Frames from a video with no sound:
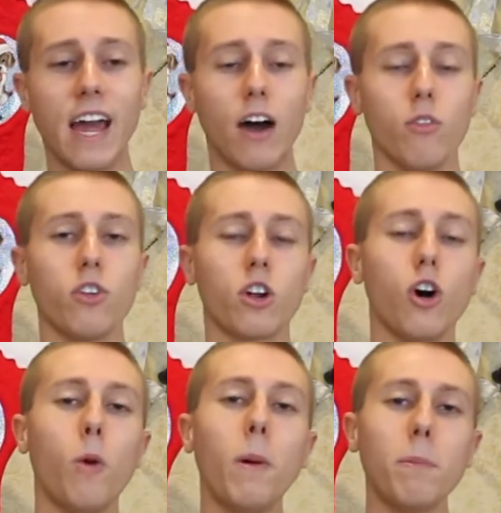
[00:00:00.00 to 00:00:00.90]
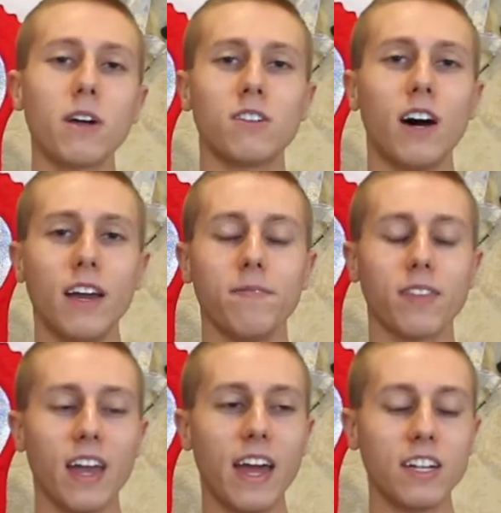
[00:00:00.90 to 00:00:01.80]
Now, you're going to open up the
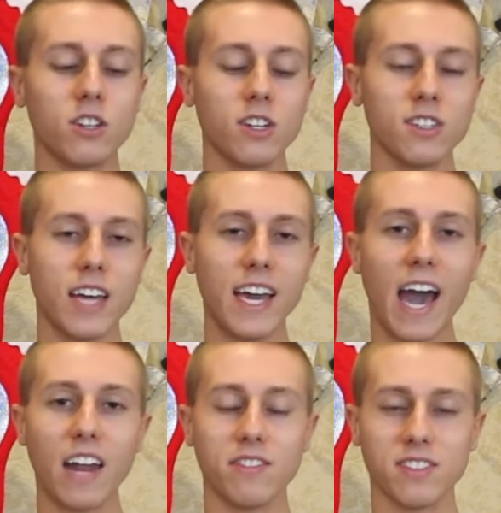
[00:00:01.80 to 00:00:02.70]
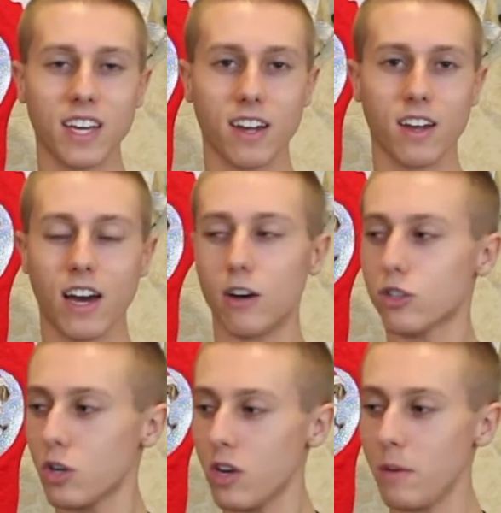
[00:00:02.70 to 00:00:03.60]
client, and it's going to say out of sync.
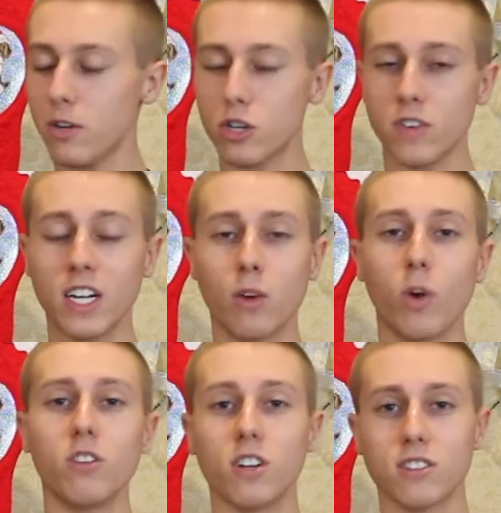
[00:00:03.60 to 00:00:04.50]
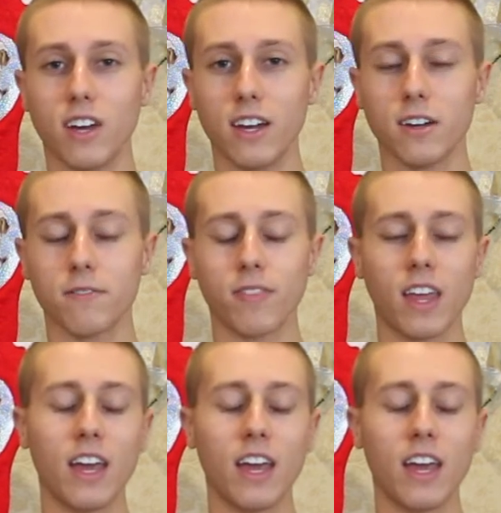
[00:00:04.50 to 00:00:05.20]
I'll show an image over here of what it looks like.